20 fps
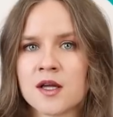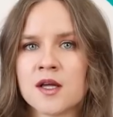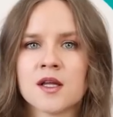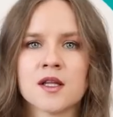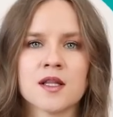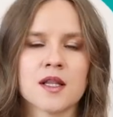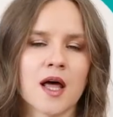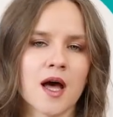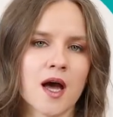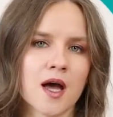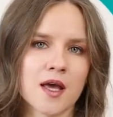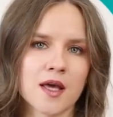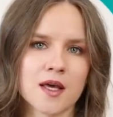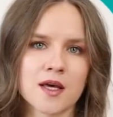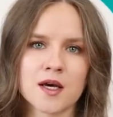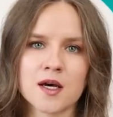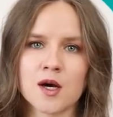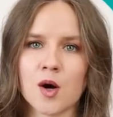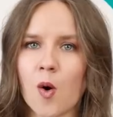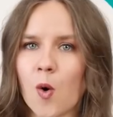like
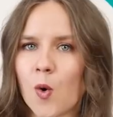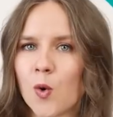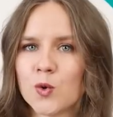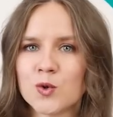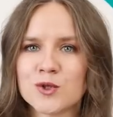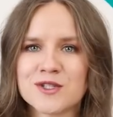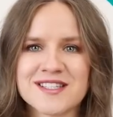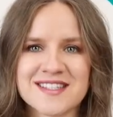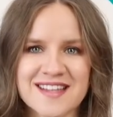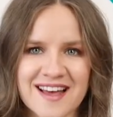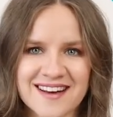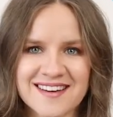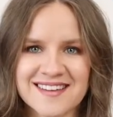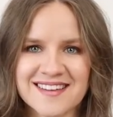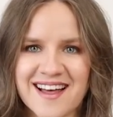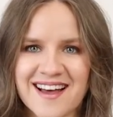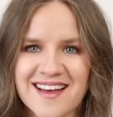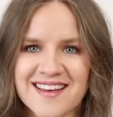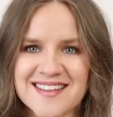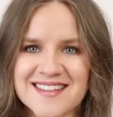old
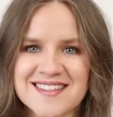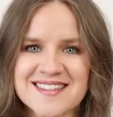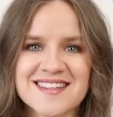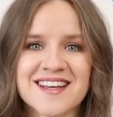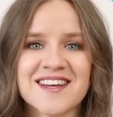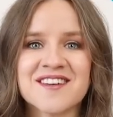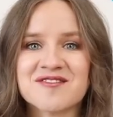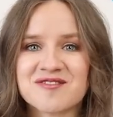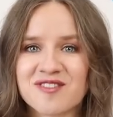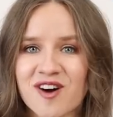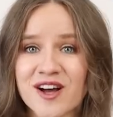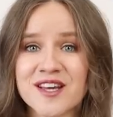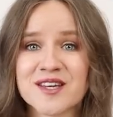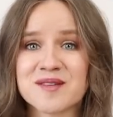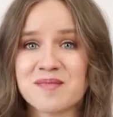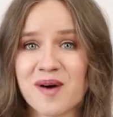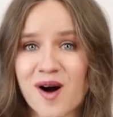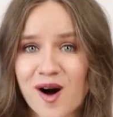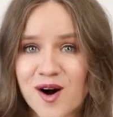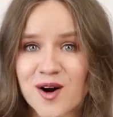satellites and rocket
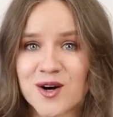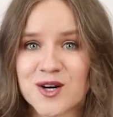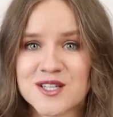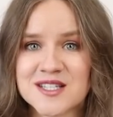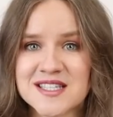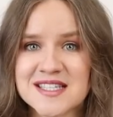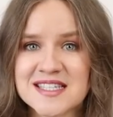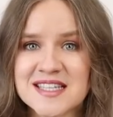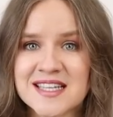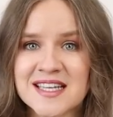parts,